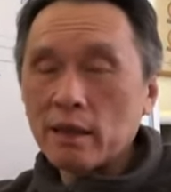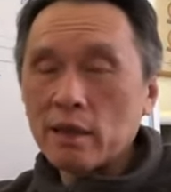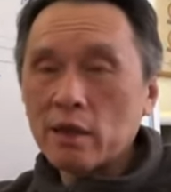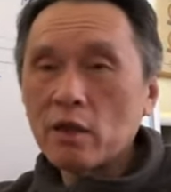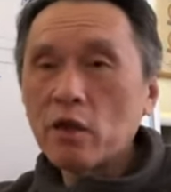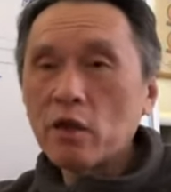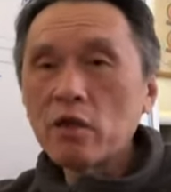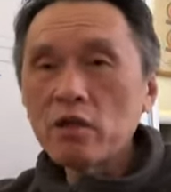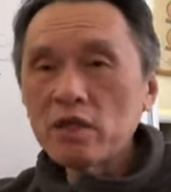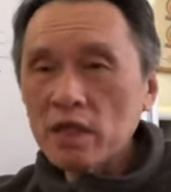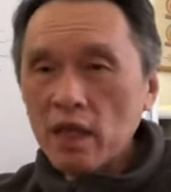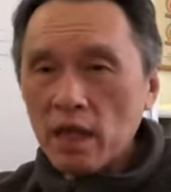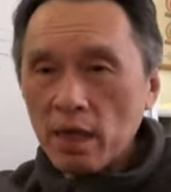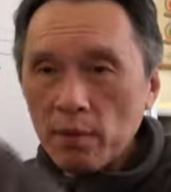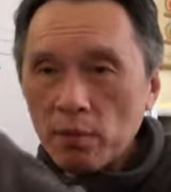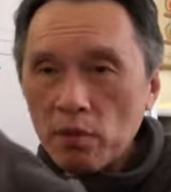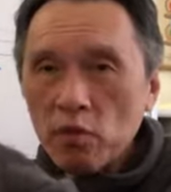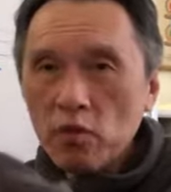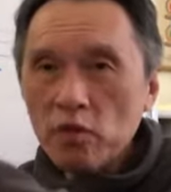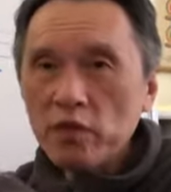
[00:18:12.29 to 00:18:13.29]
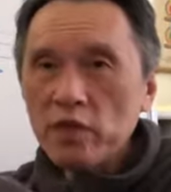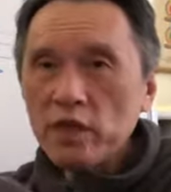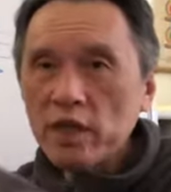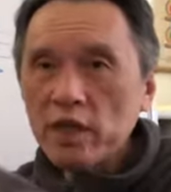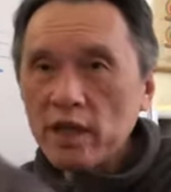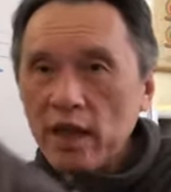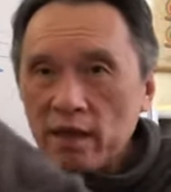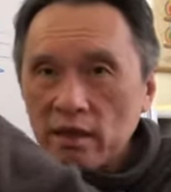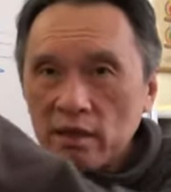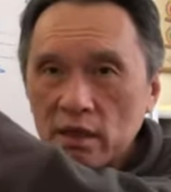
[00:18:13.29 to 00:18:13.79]
Those are movie
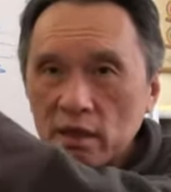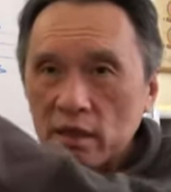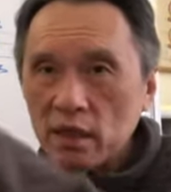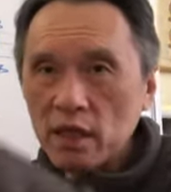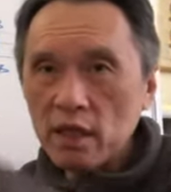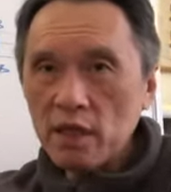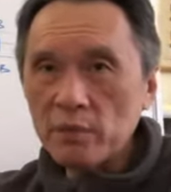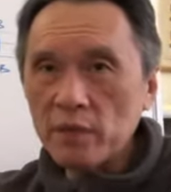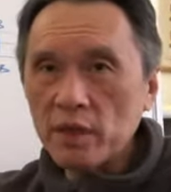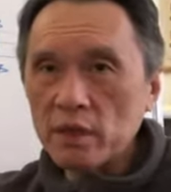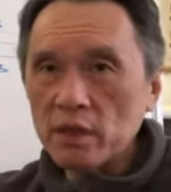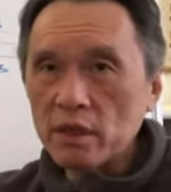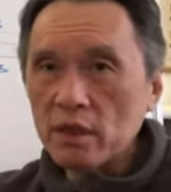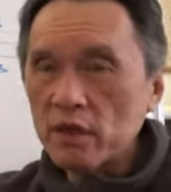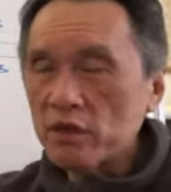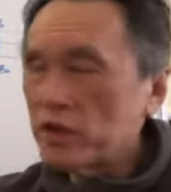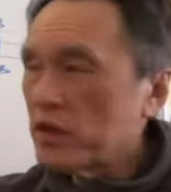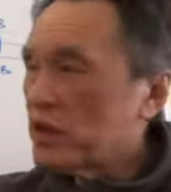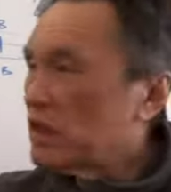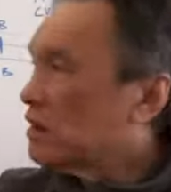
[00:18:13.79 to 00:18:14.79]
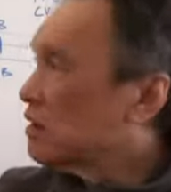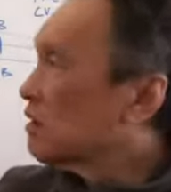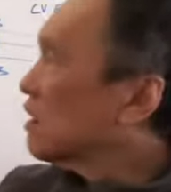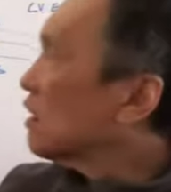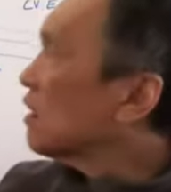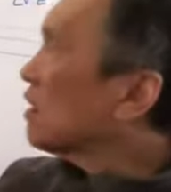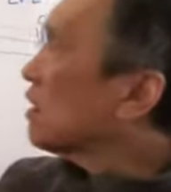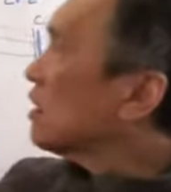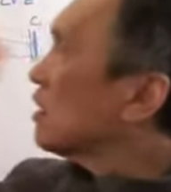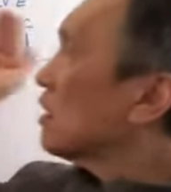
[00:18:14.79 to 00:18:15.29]
entertainment. The real
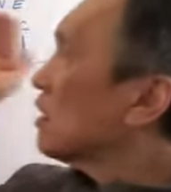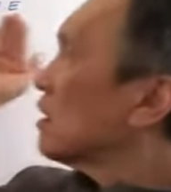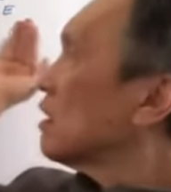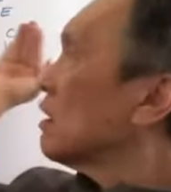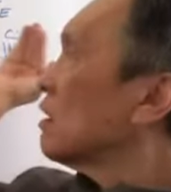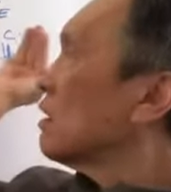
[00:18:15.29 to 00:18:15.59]
thing here,